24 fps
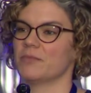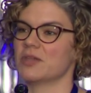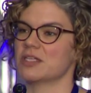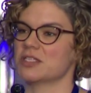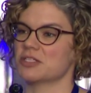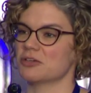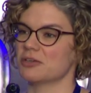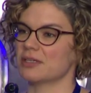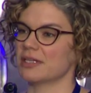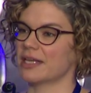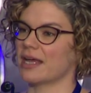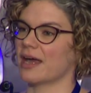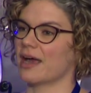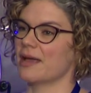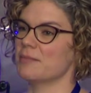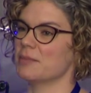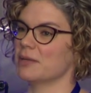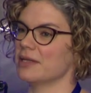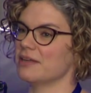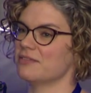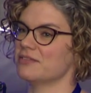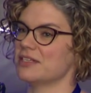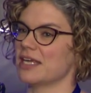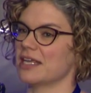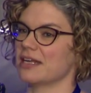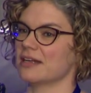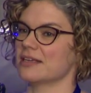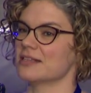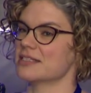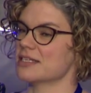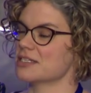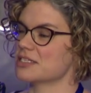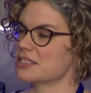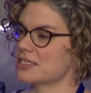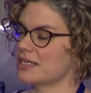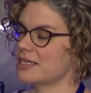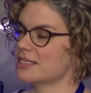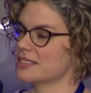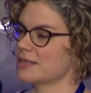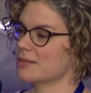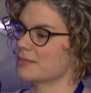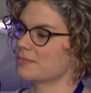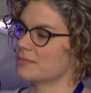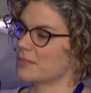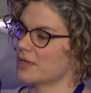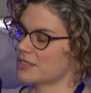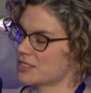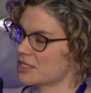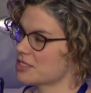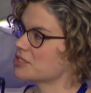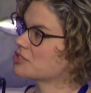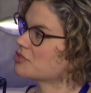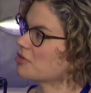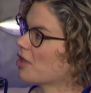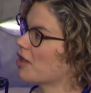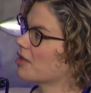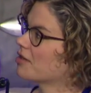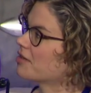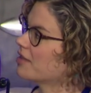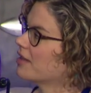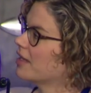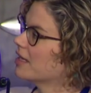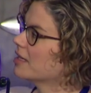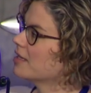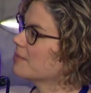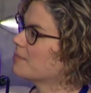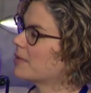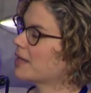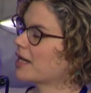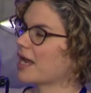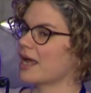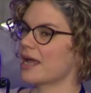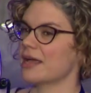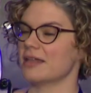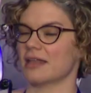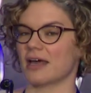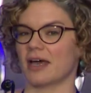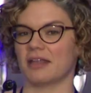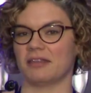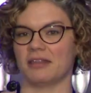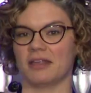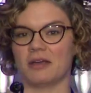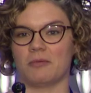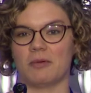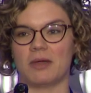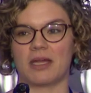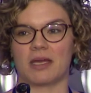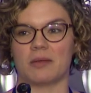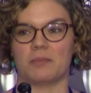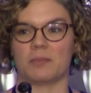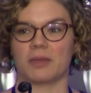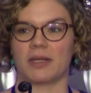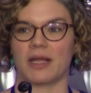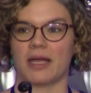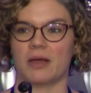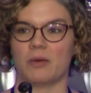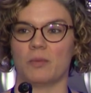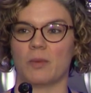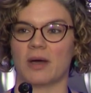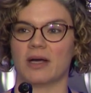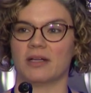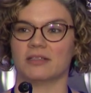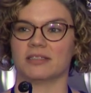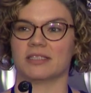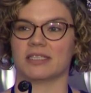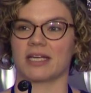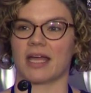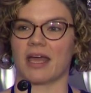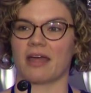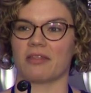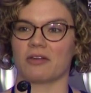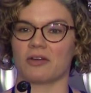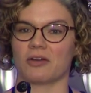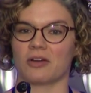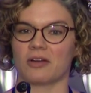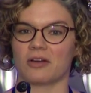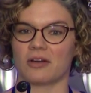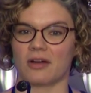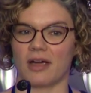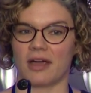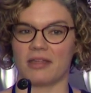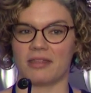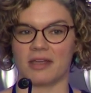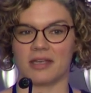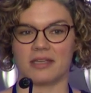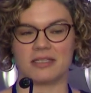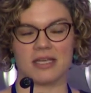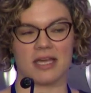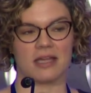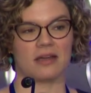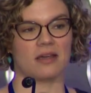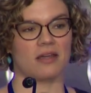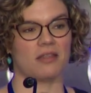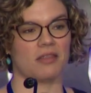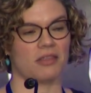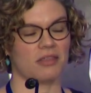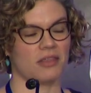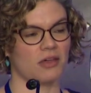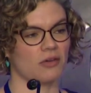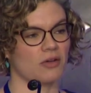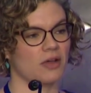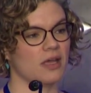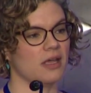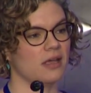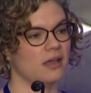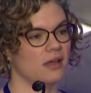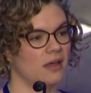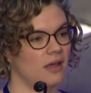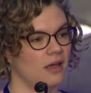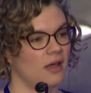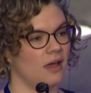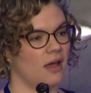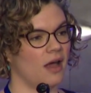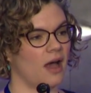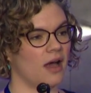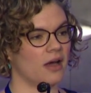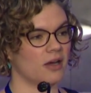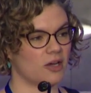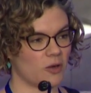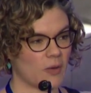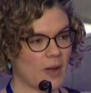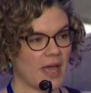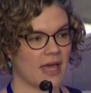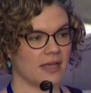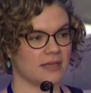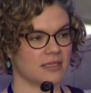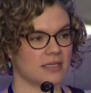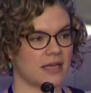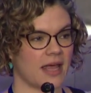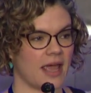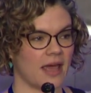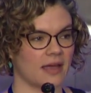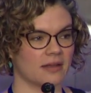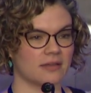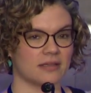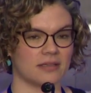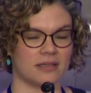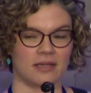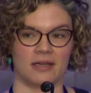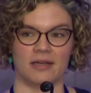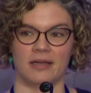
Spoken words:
Certainly, I believe data is a strong thing, but I think we can play well together. I think data and theory go hand in hand.